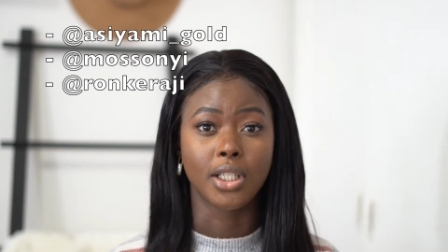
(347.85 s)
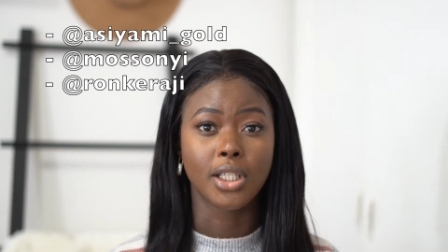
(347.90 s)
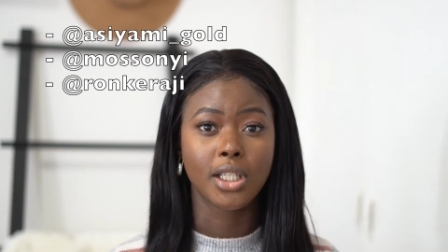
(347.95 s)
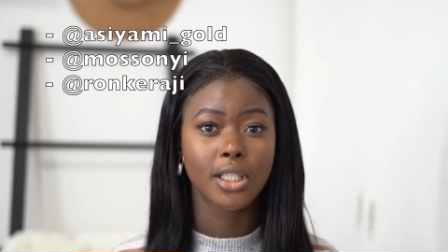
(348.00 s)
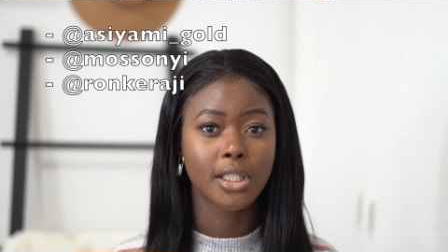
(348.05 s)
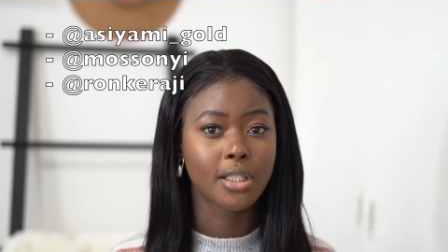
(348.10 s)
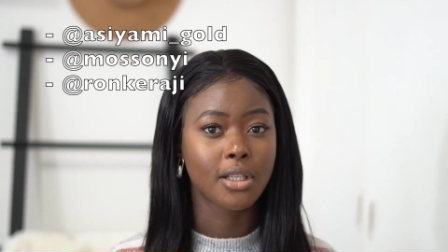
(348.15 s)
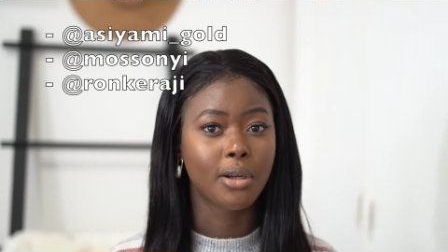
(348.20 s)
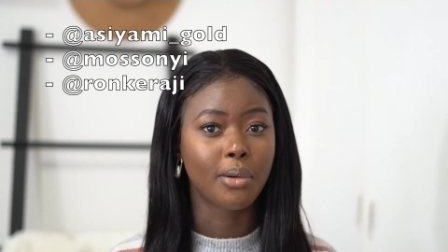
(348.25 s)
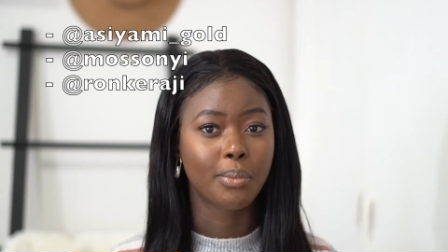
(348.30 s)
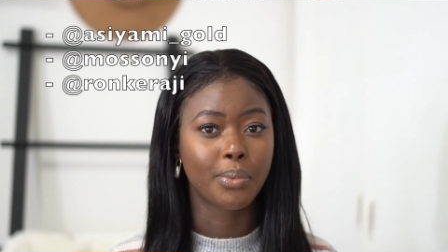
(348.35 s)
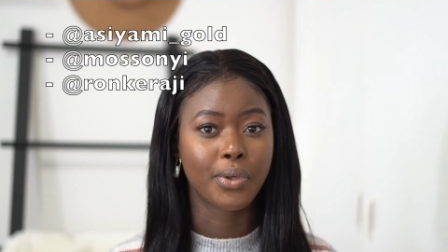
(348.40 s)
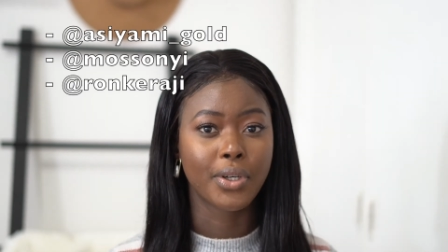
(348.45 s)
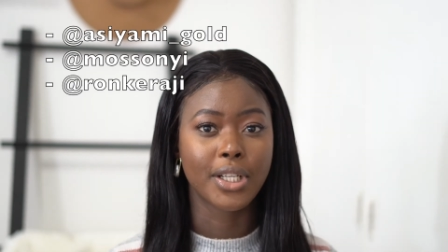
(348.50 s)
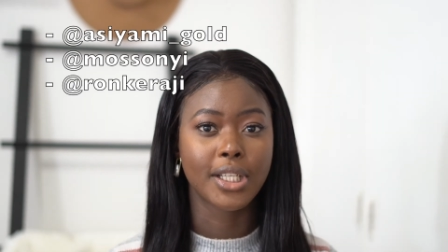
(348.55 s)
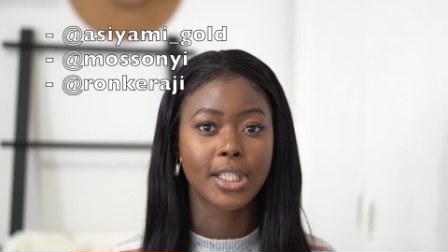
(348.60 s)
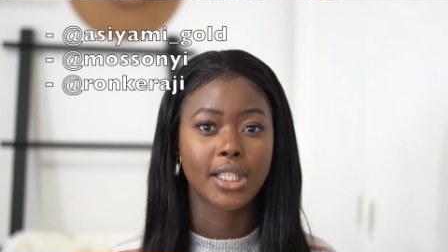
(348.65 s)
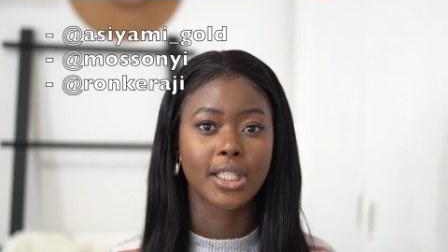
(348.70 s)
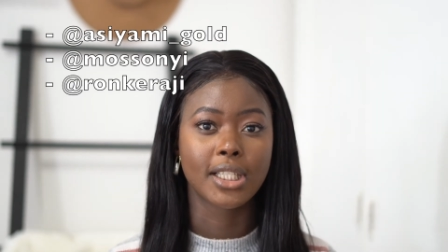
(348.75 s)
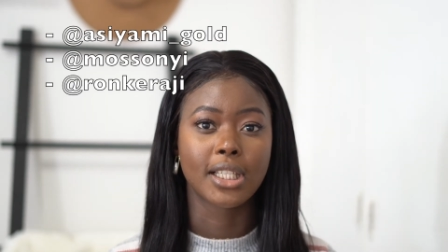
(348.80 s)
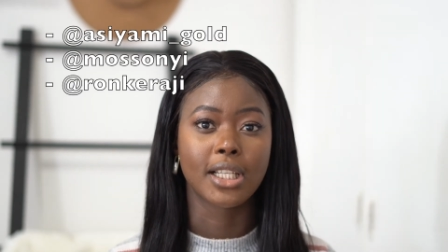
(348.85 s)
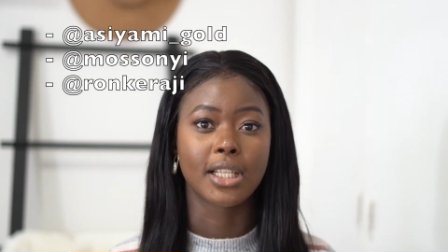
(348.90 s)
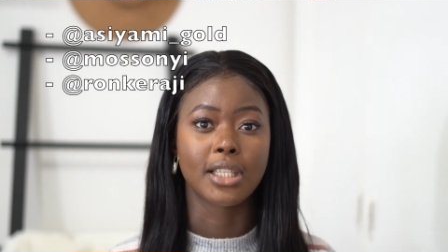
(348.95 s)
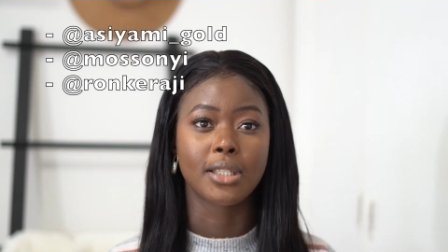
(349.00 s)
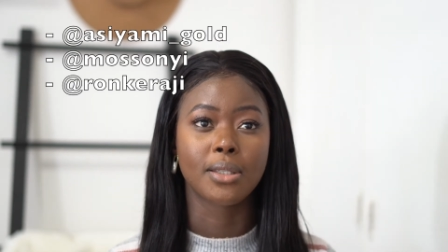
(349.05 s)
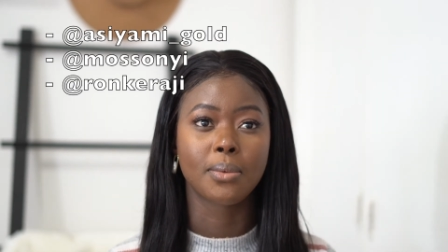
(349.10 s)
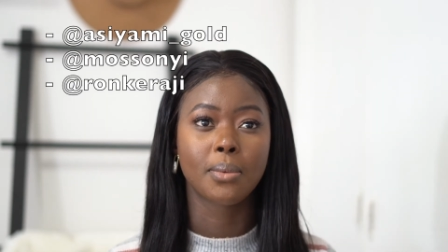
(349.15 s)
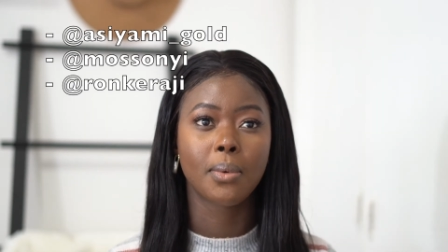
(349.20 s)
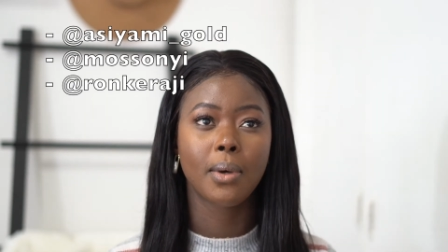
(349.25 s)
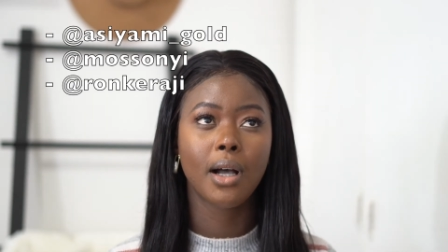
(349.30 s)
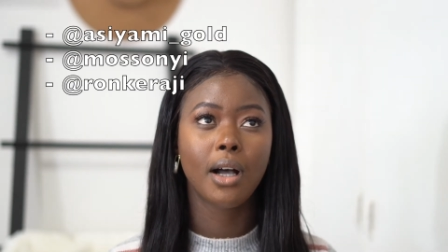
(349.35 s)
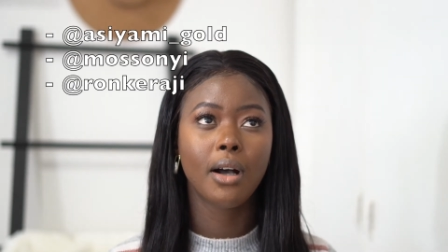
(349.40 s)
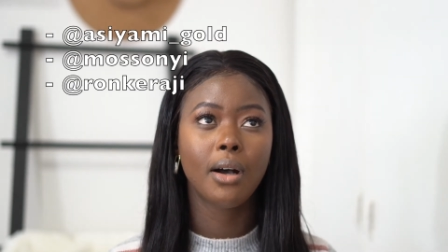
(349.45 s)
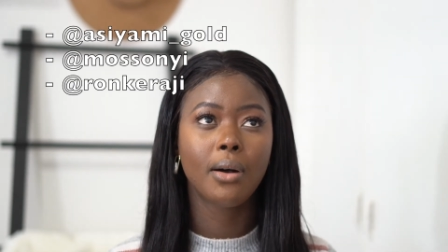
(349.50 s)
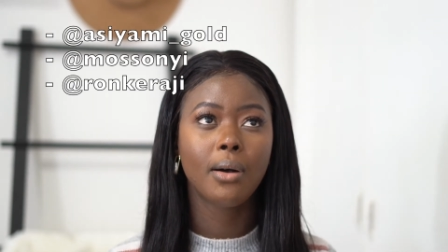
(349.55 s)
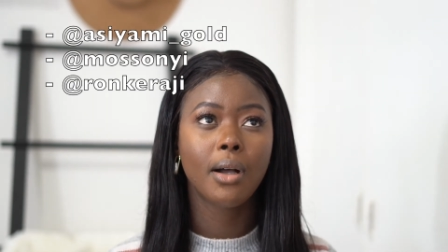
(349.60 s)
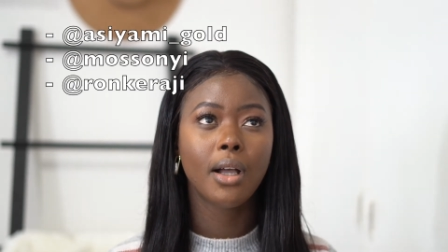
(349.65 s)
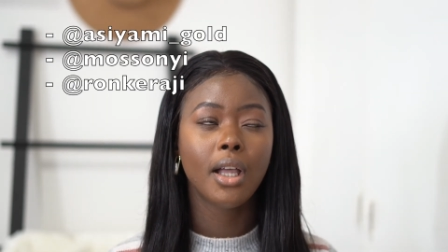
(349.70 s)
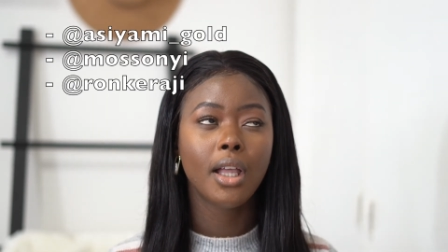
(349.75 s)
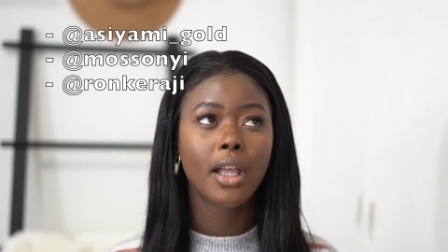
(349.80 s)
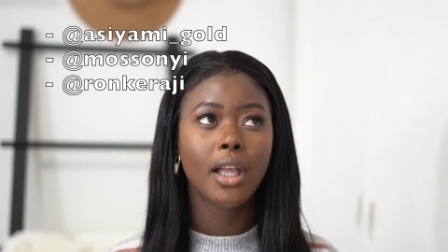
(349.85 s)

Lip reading: she's got presets as well.